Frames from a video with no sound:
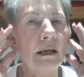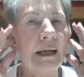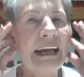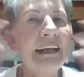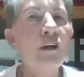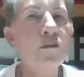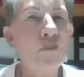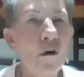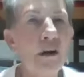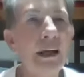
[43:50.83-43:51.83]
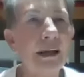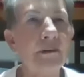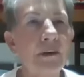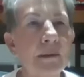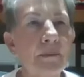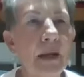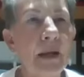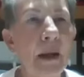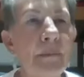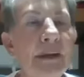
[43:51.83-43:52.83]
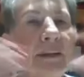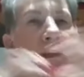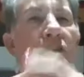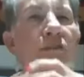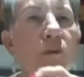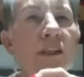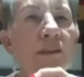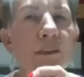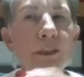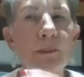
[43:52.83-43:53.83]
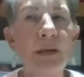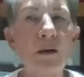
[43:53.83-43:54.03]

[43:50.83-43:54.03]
any wrong hearing but this voice will speak